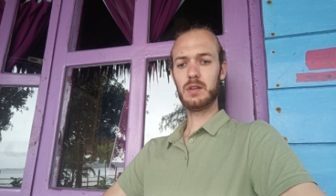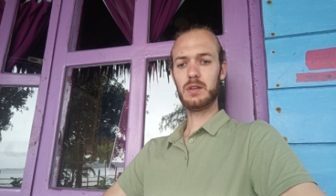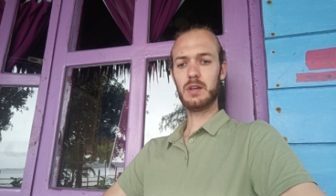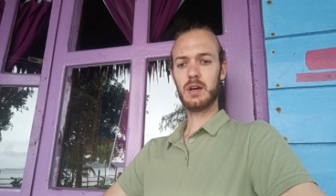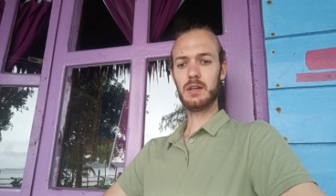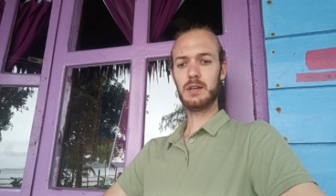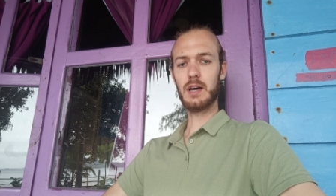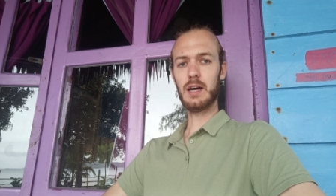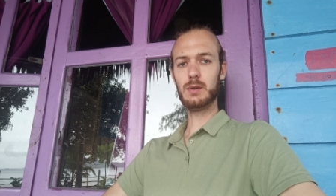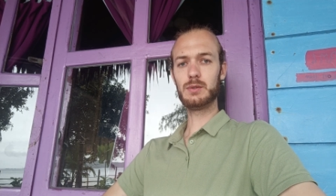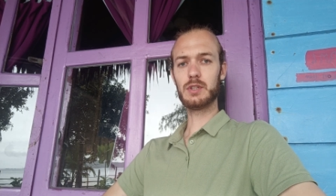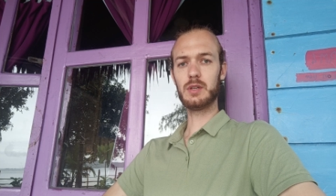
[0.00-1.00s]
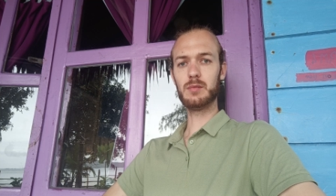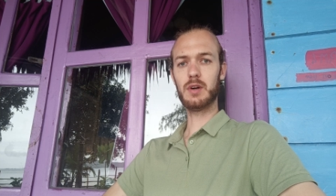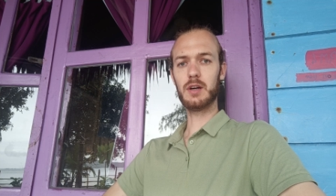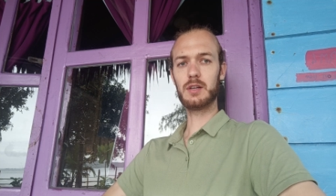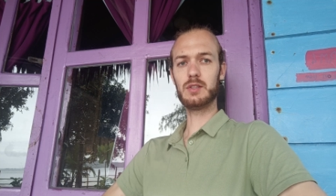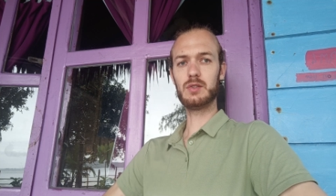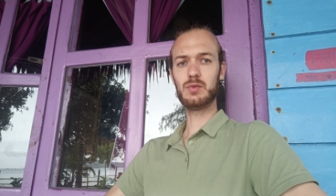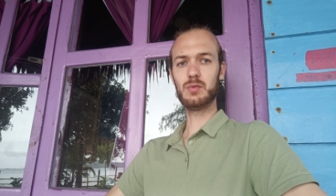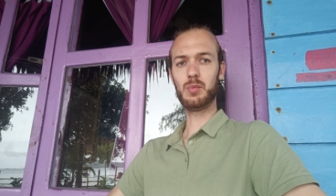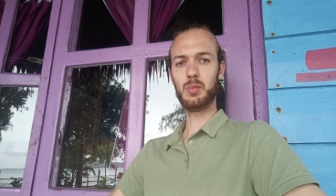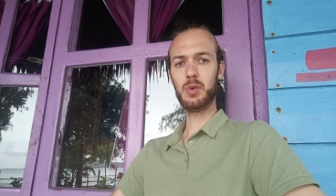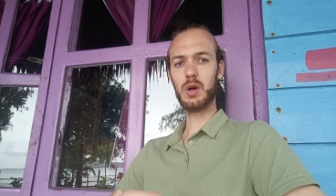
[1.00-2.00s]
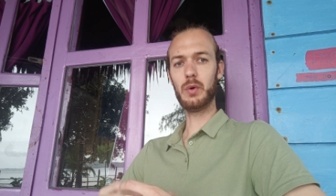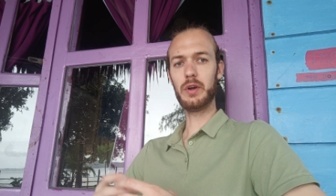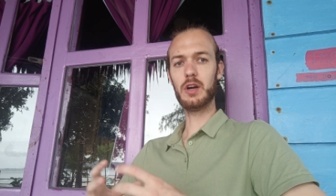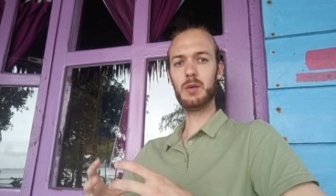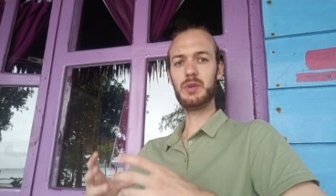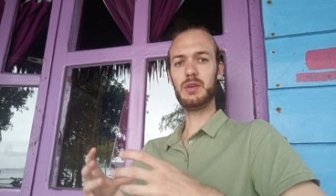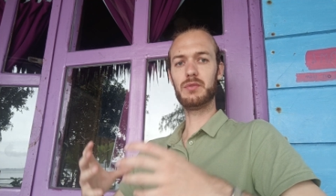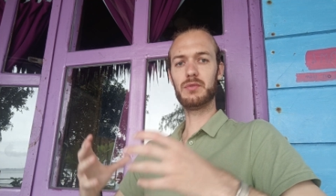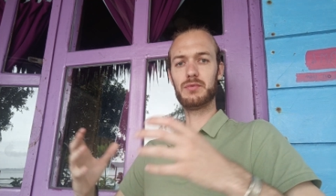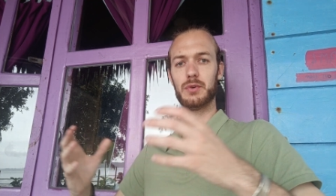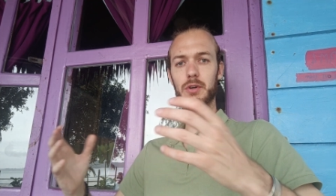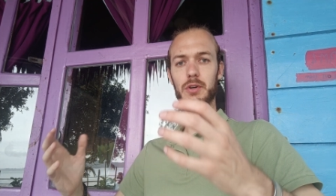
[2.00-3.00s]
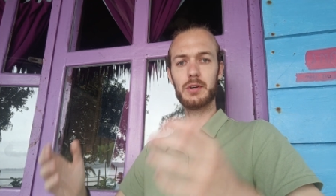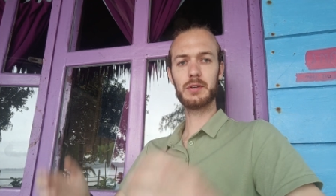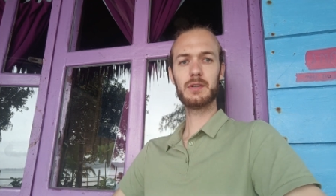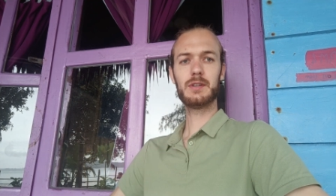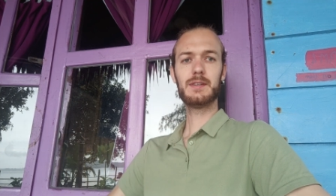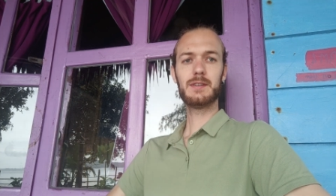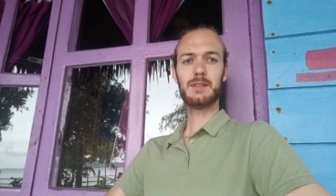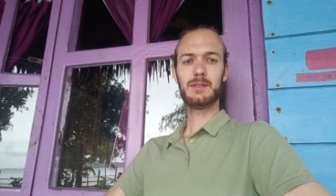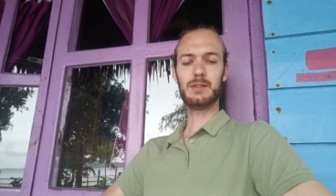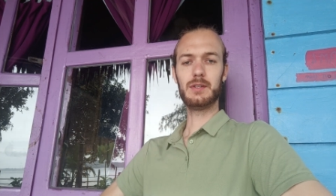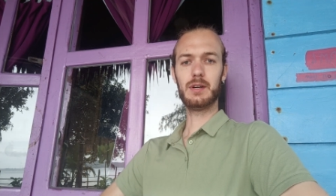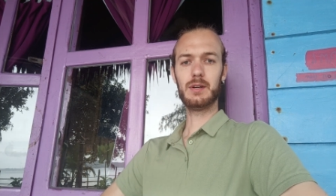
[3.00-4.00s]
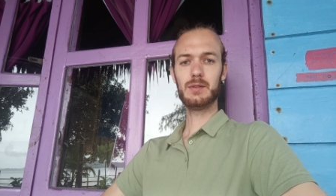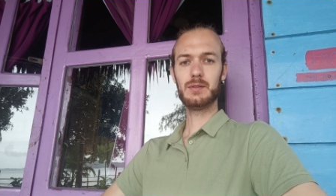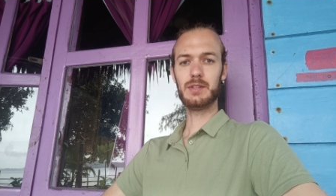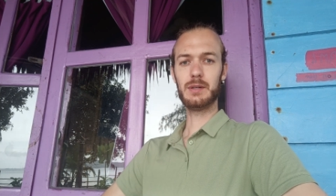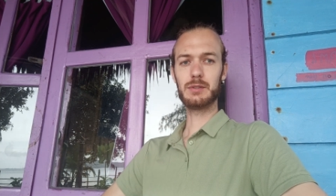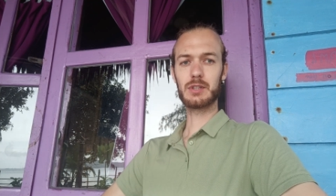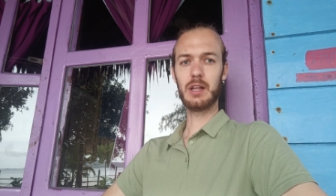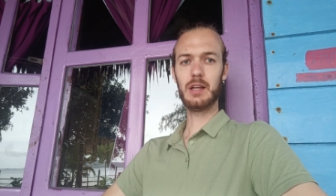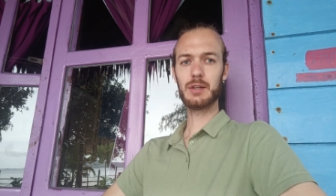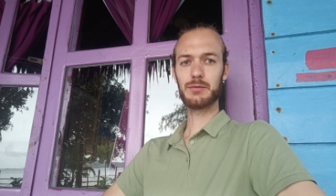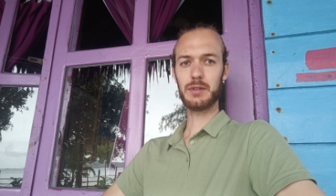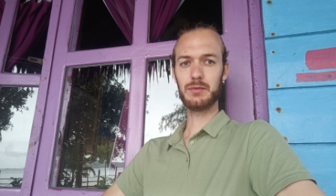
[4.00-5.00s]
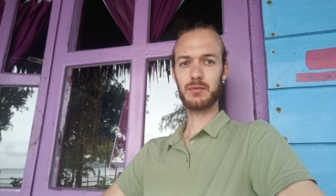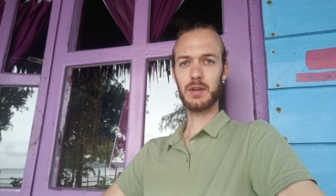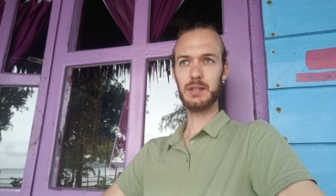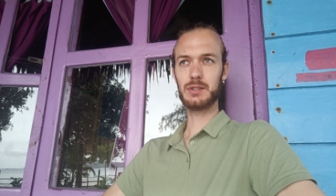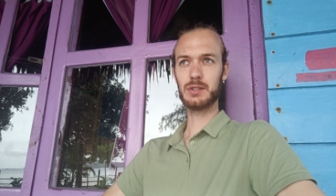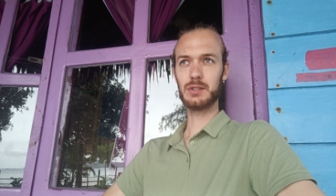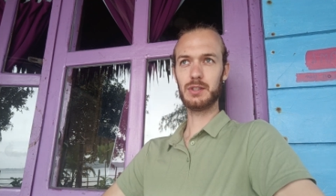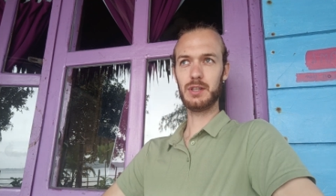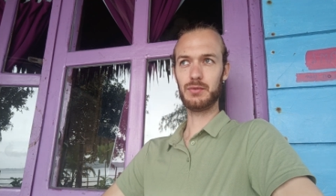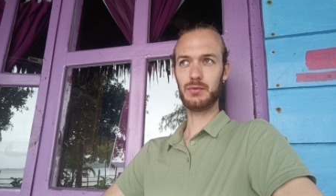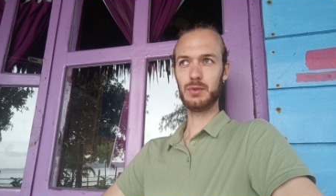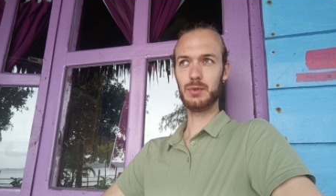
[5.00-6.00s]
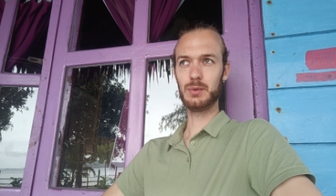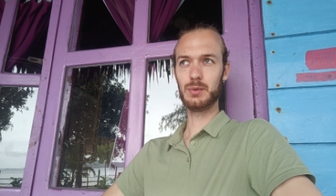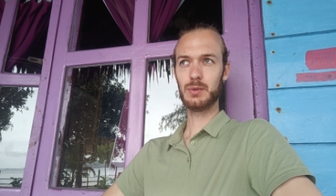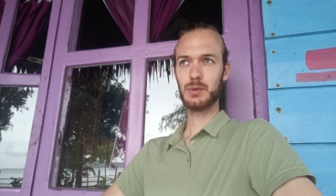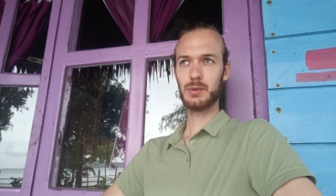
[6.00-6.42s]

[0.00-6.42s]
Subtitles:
the housing market blowing up even further. You know, there is a lot of inflation if you